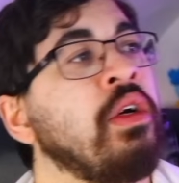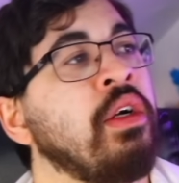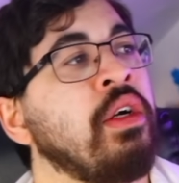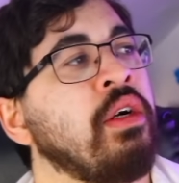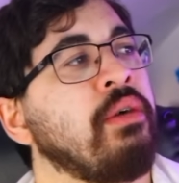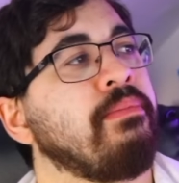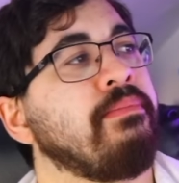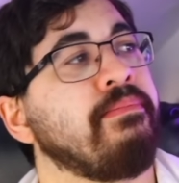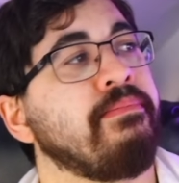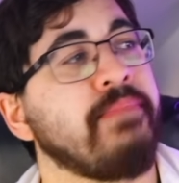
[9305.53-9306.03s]

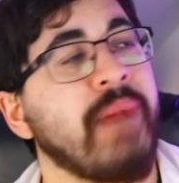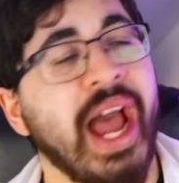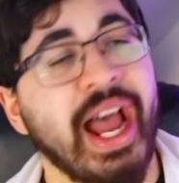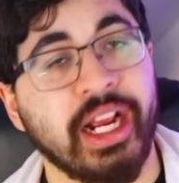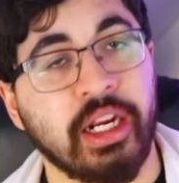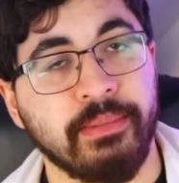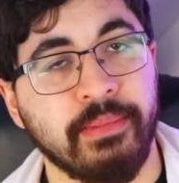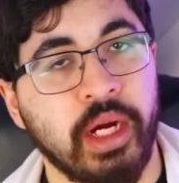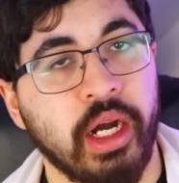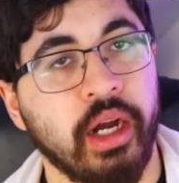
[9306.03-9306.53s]

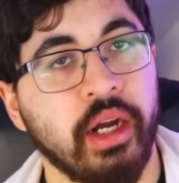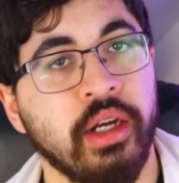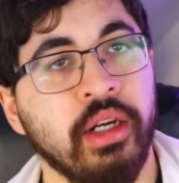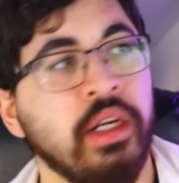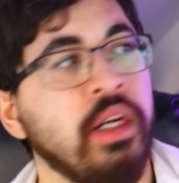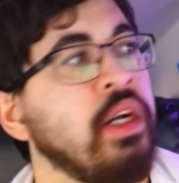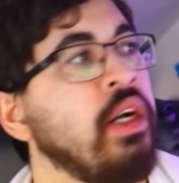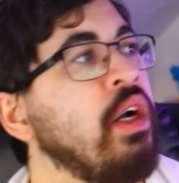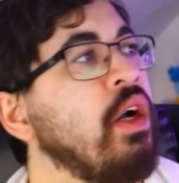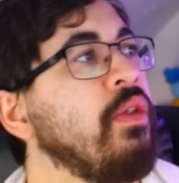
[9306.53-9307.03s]
Magma.
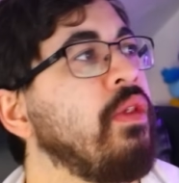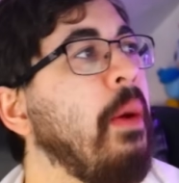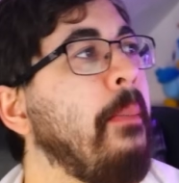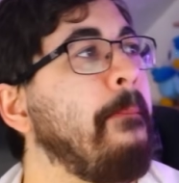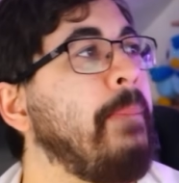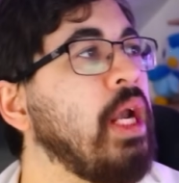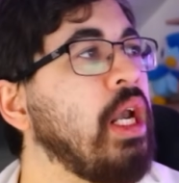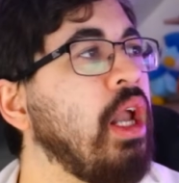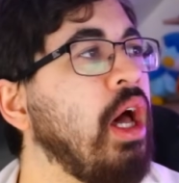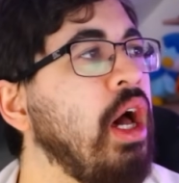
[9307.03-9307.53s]
The
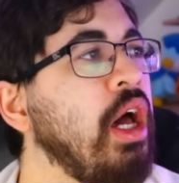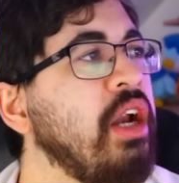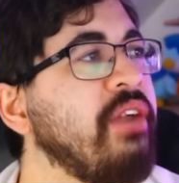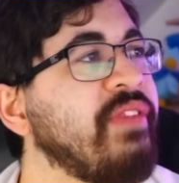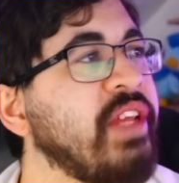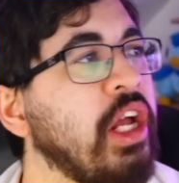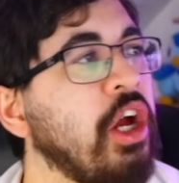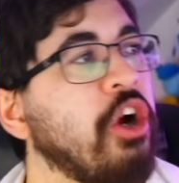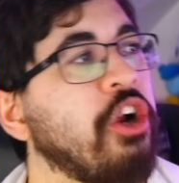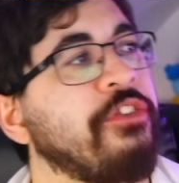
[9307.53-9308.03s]
blood of
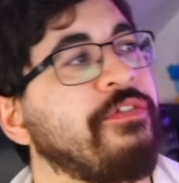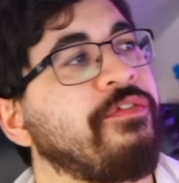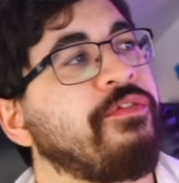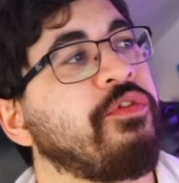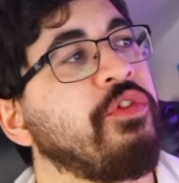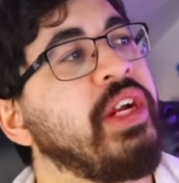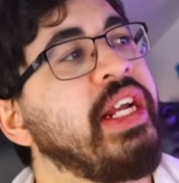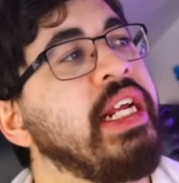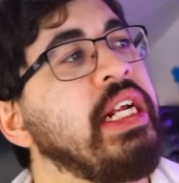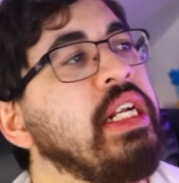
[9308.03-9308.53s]
the earth
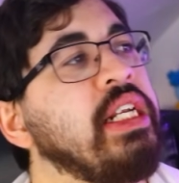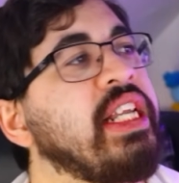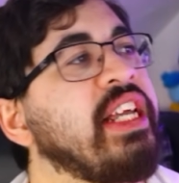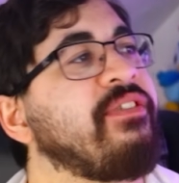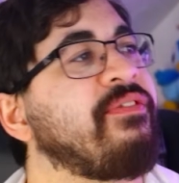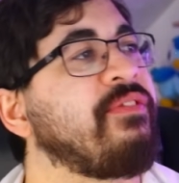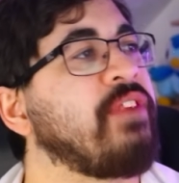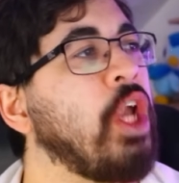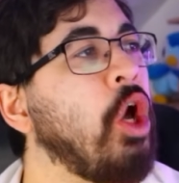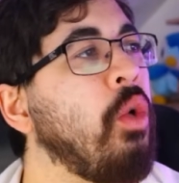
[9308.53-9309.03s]
freely
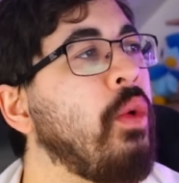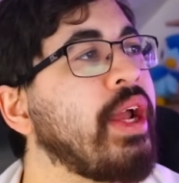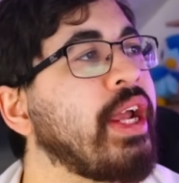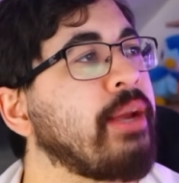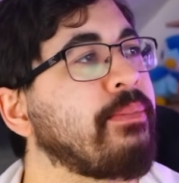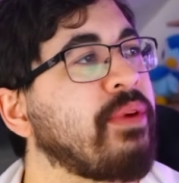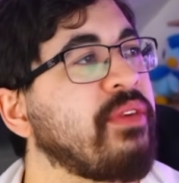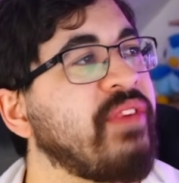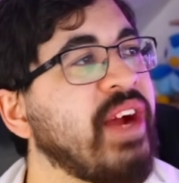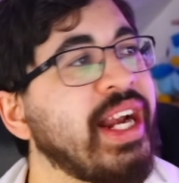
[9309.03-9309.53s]
flowing and
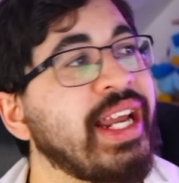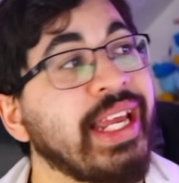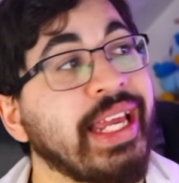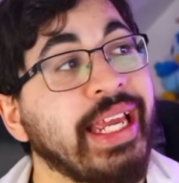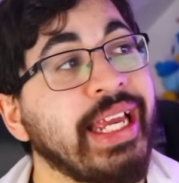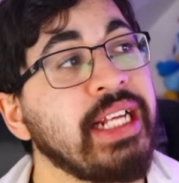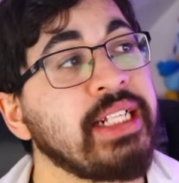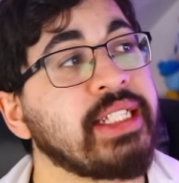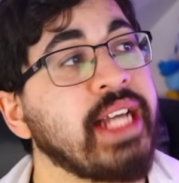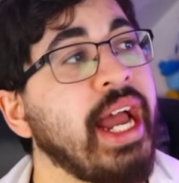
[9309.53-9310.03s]
providing
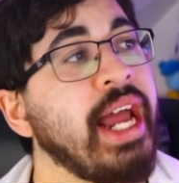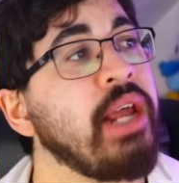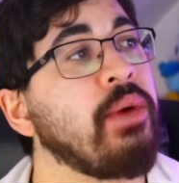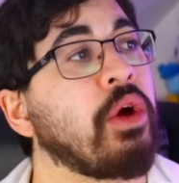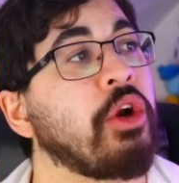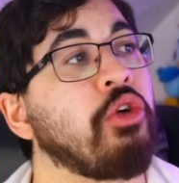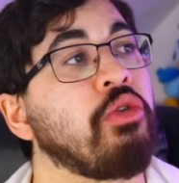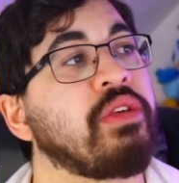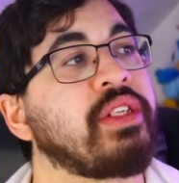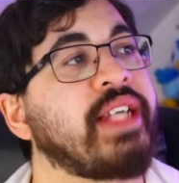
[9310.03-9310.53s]
heat to anyone
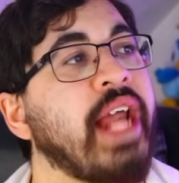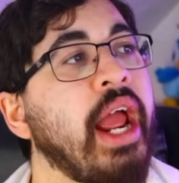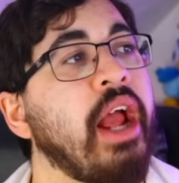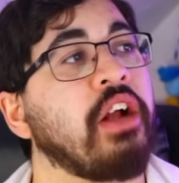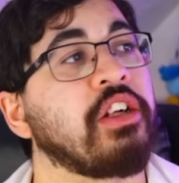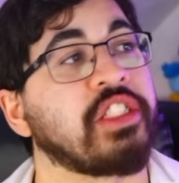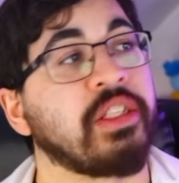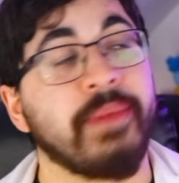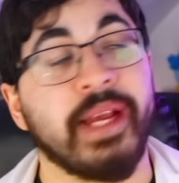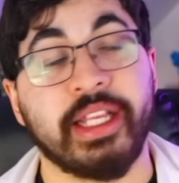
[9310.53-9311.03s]
who
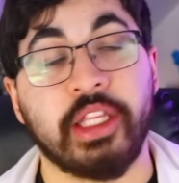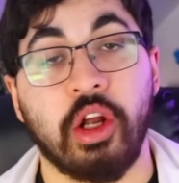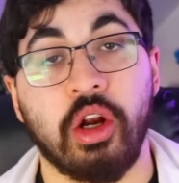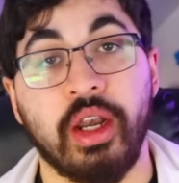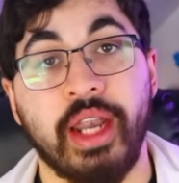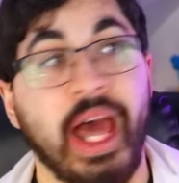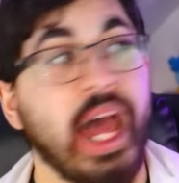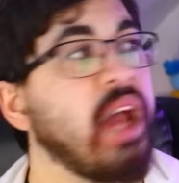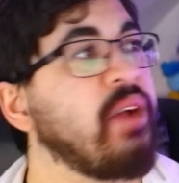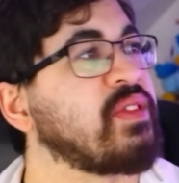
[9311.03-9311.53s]
dares to make their
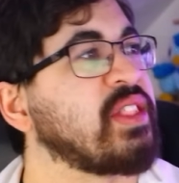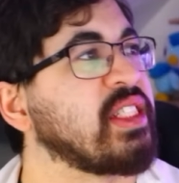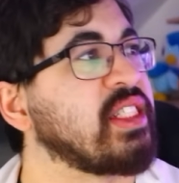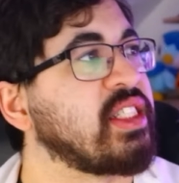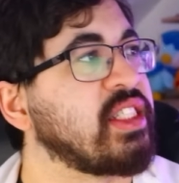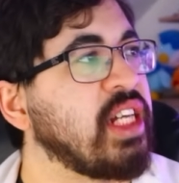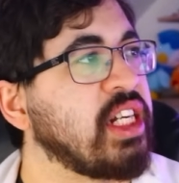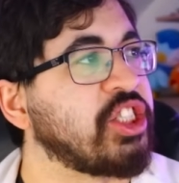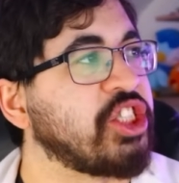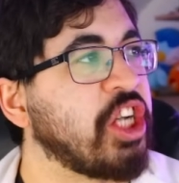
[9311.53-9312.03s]
lives in
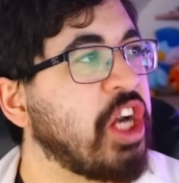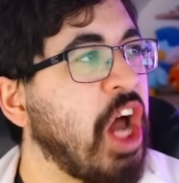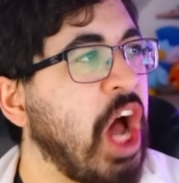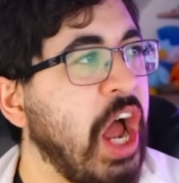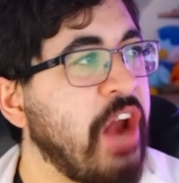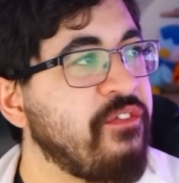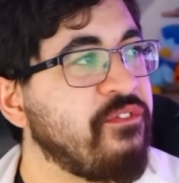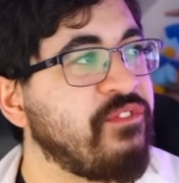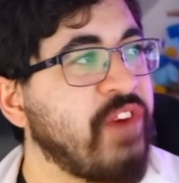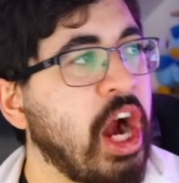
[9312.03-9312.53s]
such an
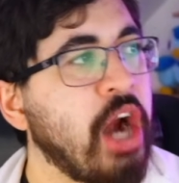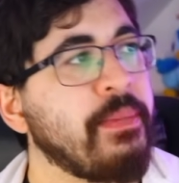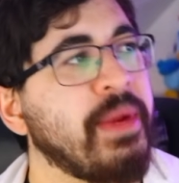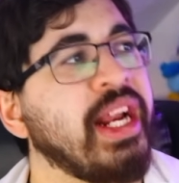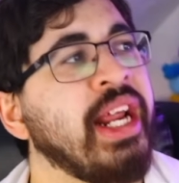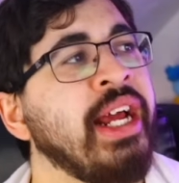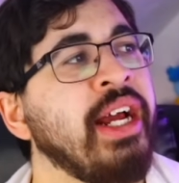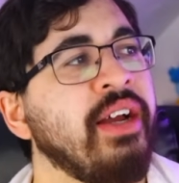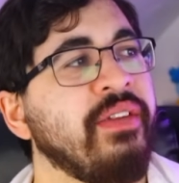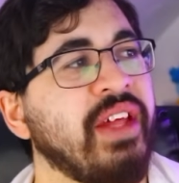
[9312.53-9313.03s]
environment
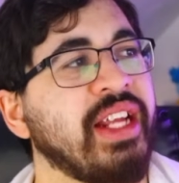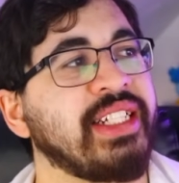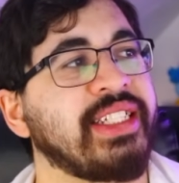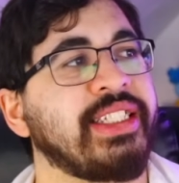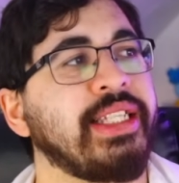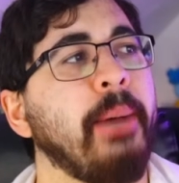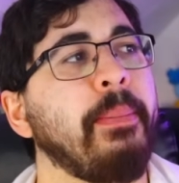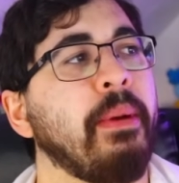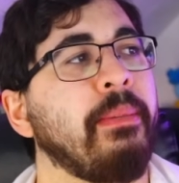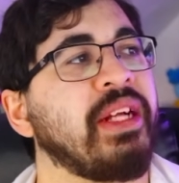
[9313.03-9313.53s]
that is
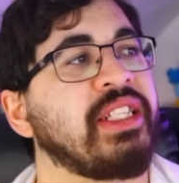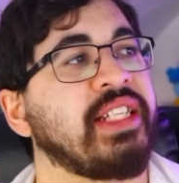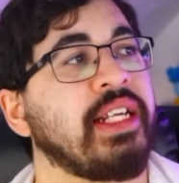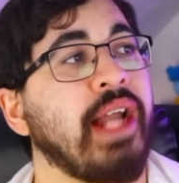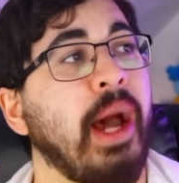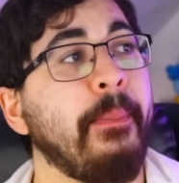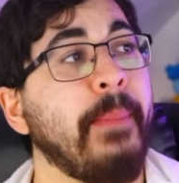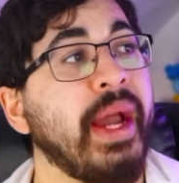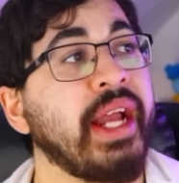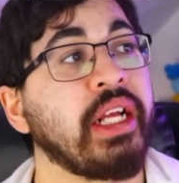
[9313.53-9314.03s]
supplemented
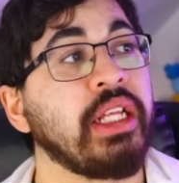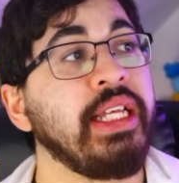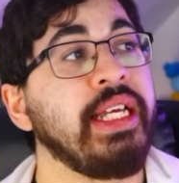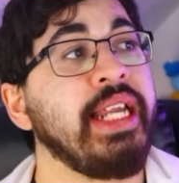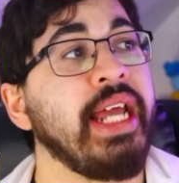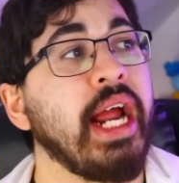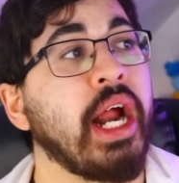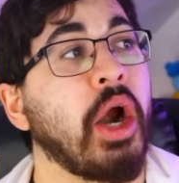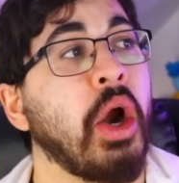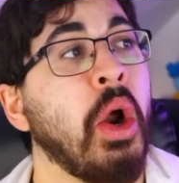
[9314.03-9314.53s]
not by clean
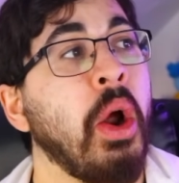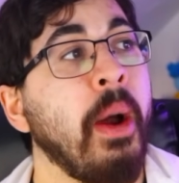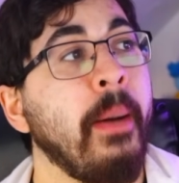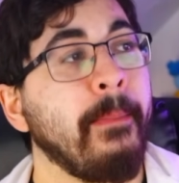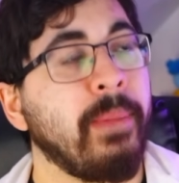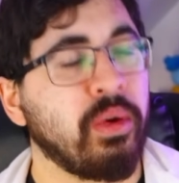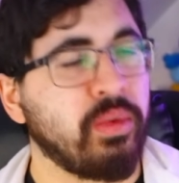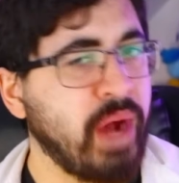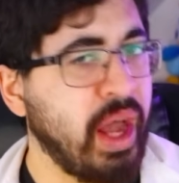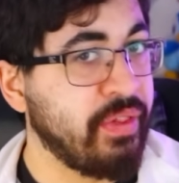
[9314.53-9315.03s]
air,
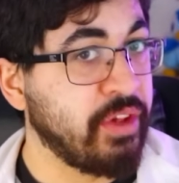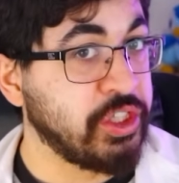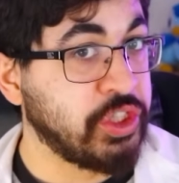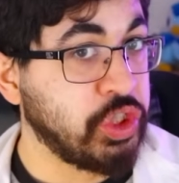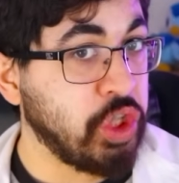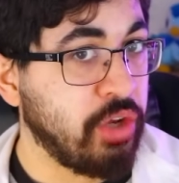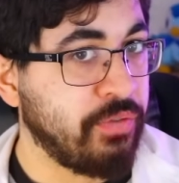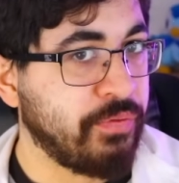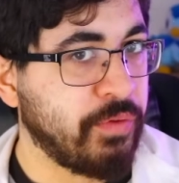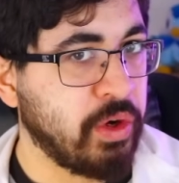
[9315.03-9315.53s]
but rather
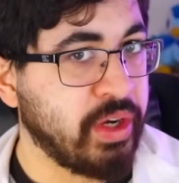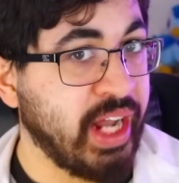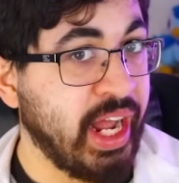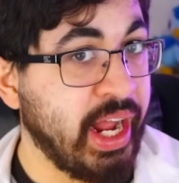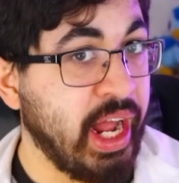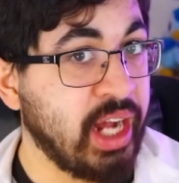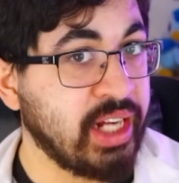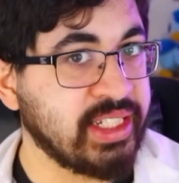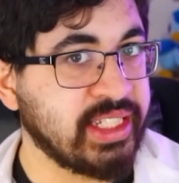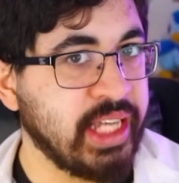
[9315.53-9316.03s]
sulfur
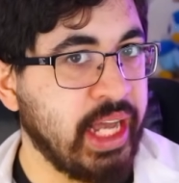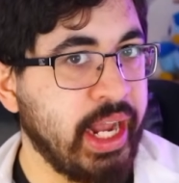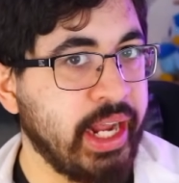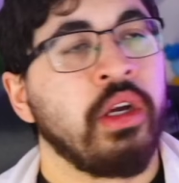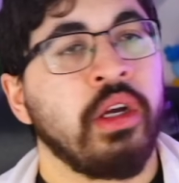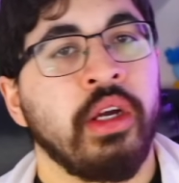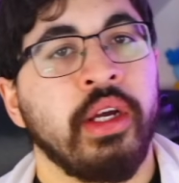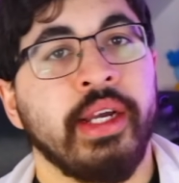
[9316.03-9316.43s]
dioxide.